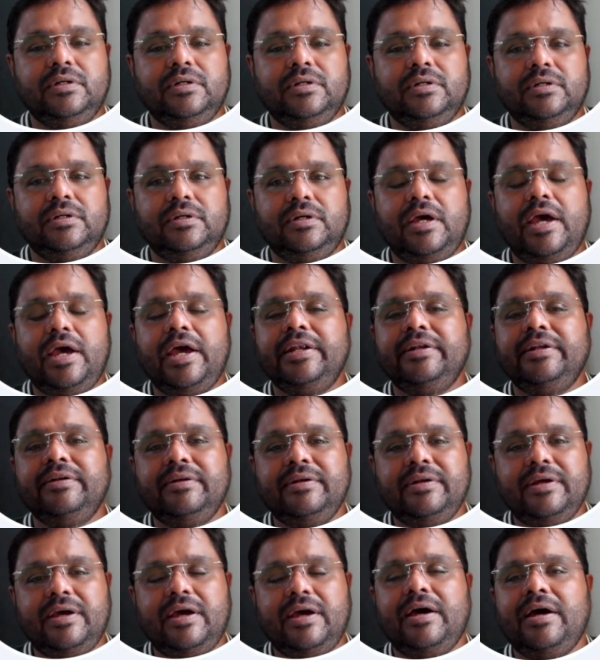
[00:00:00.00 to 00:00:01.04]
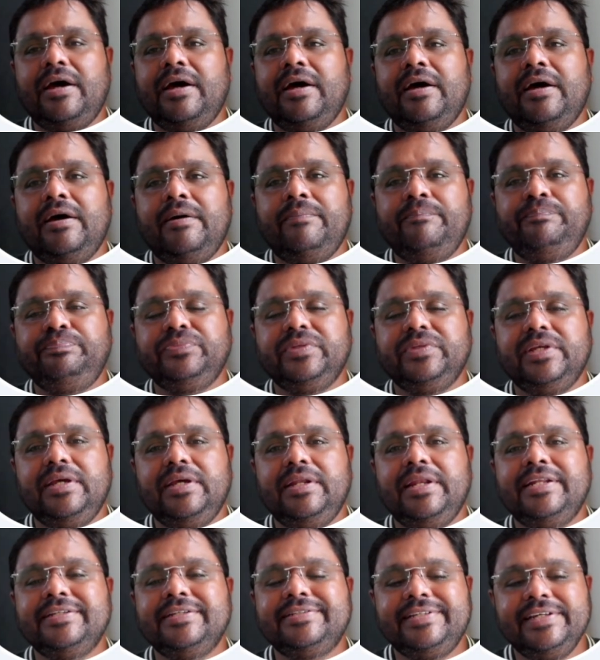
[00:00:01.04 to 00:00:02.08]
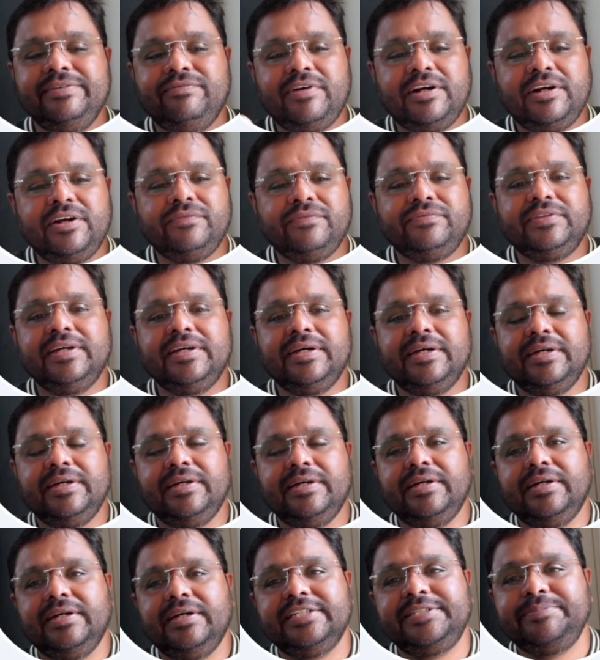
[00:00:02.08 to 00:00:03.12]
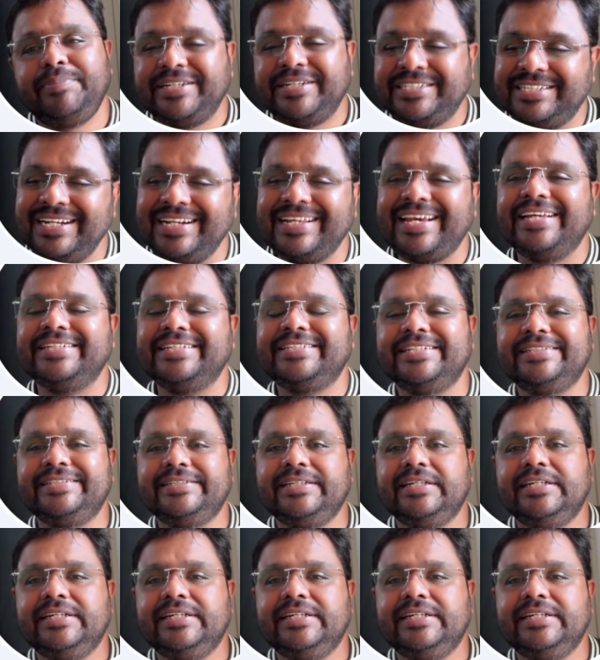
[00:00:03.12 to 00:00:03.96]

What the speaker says: And let us see one of the special cases.